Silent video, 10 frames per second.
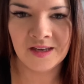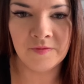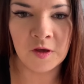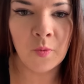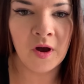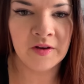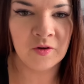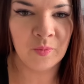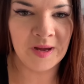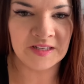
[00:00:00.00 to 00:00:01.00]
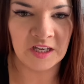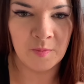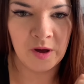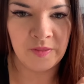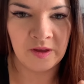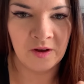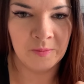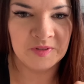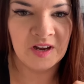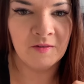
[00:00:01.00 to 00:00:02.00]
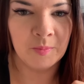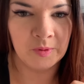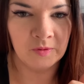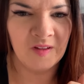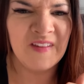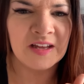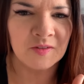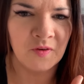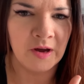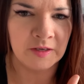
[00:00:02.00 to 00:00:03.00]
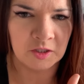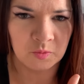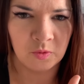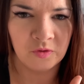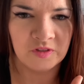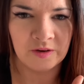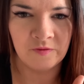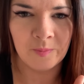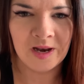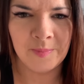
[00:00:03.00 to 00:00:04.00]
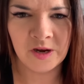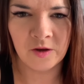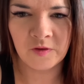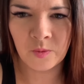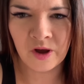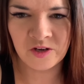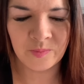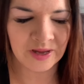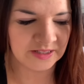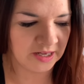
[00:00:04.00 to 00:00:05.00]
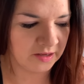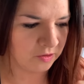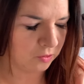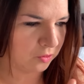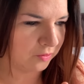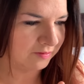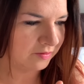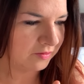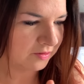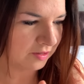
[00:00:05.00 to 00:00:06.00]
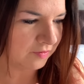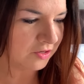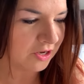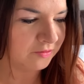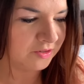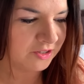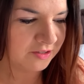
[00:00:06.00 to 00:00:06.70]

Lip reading: If you iron your bedding, you might think I'm terrible, and that's fine because we're all different. But let me know if you iron your bedding or if you don't.